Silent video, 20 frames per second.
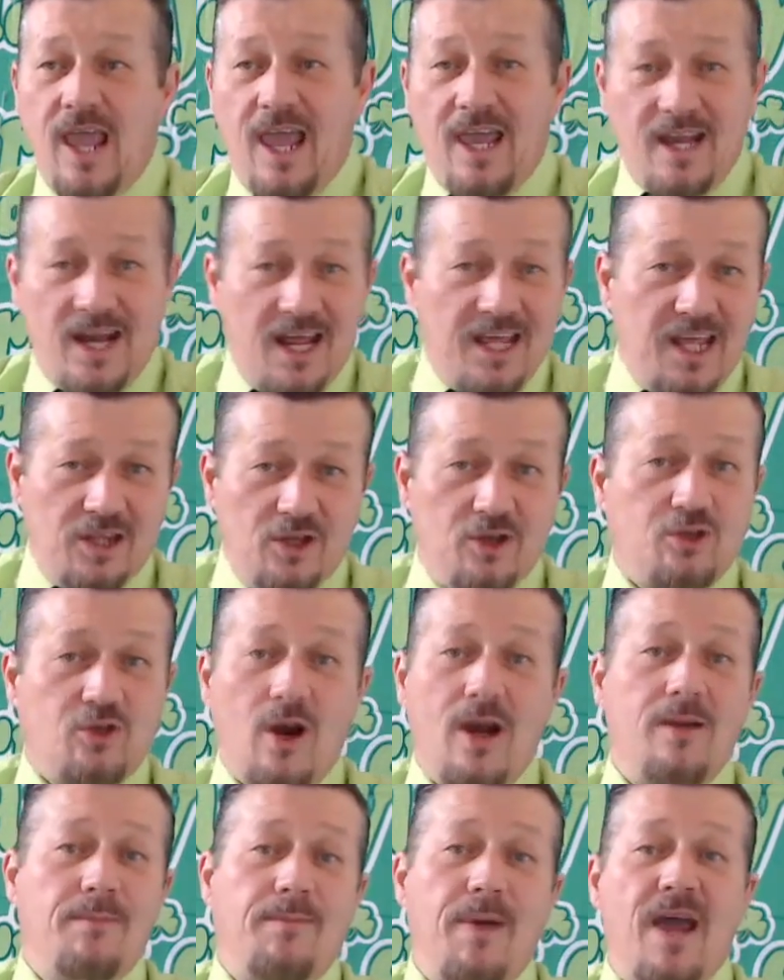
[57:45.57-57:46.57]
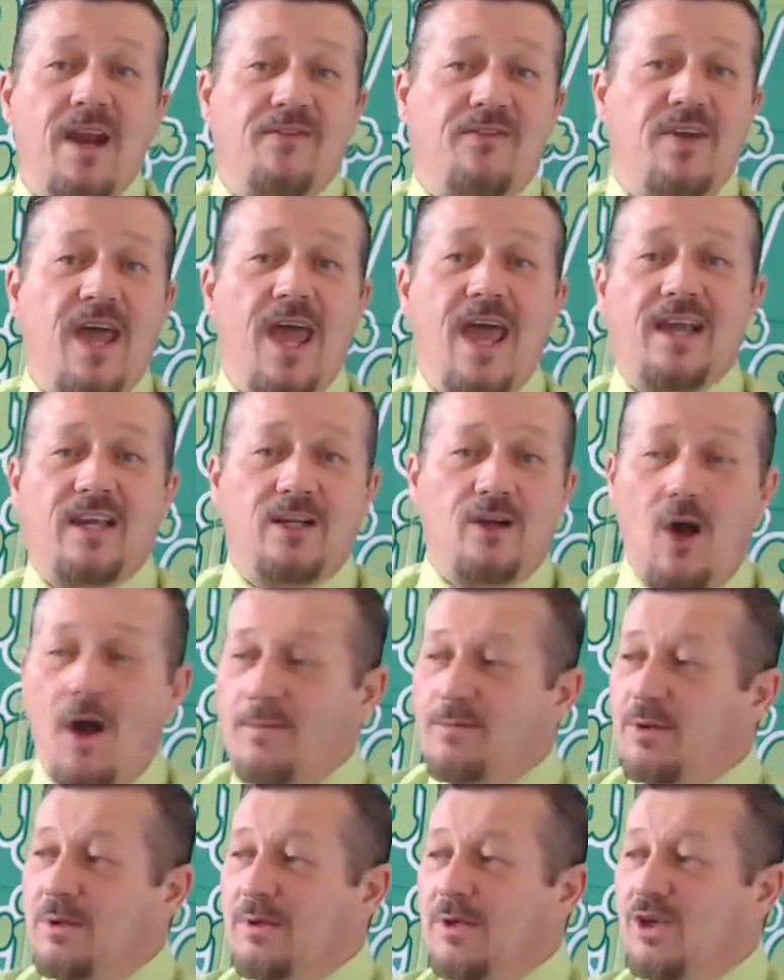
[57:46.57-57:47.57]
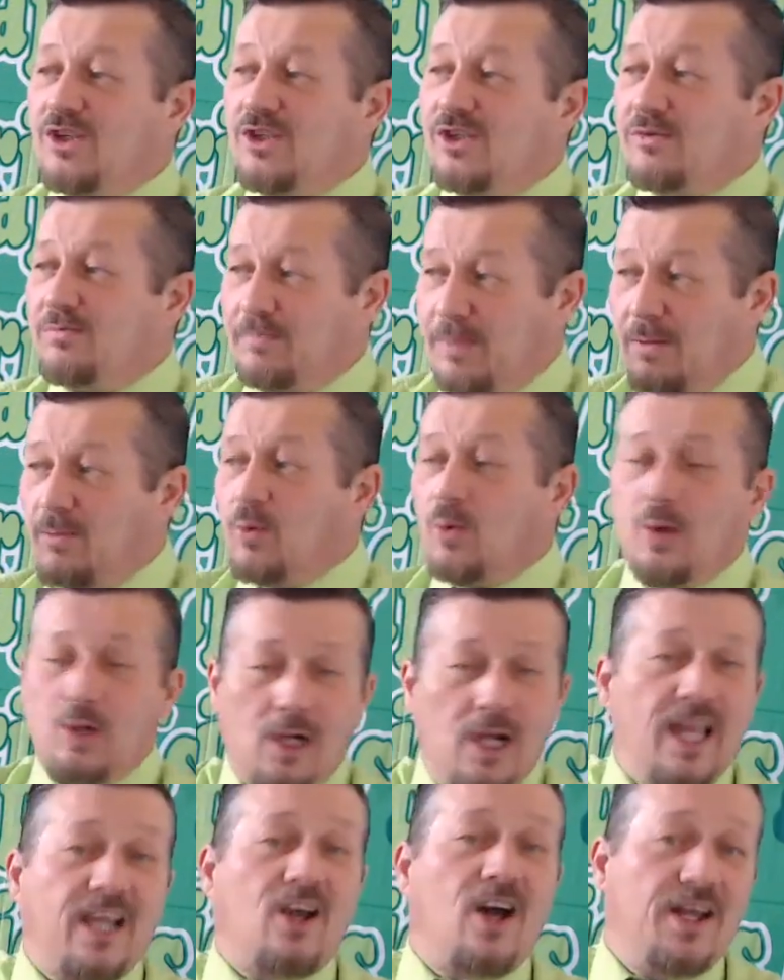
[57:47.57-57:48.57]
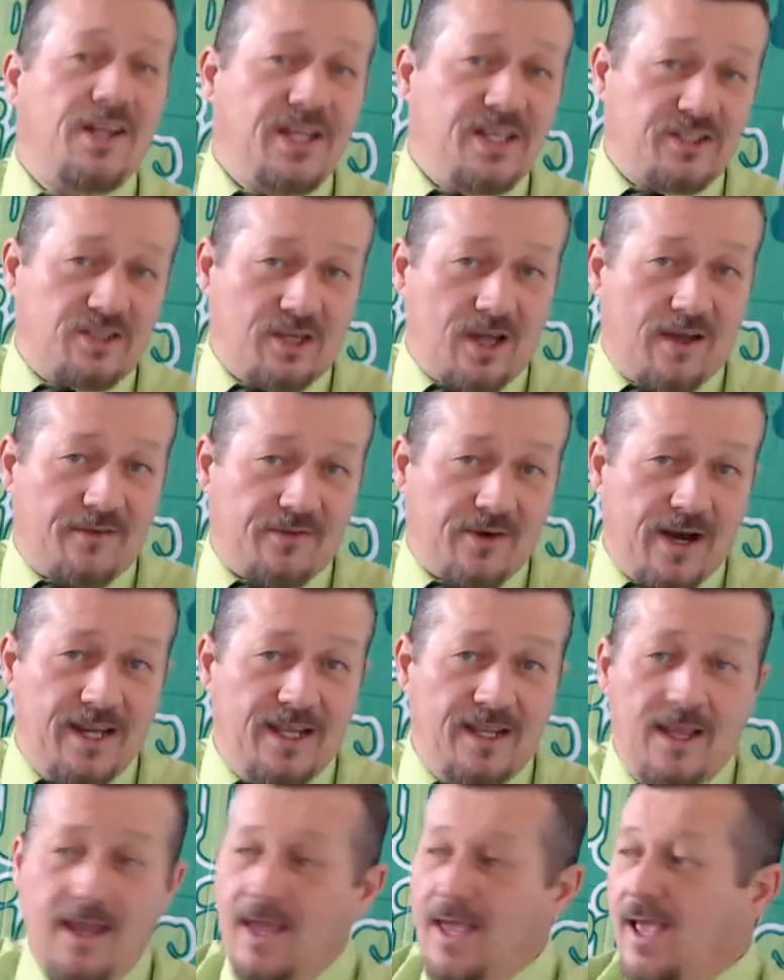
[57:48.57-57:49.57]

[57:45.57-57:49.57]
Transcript: and they're trying to benefit economically because people will click on this stuff, right?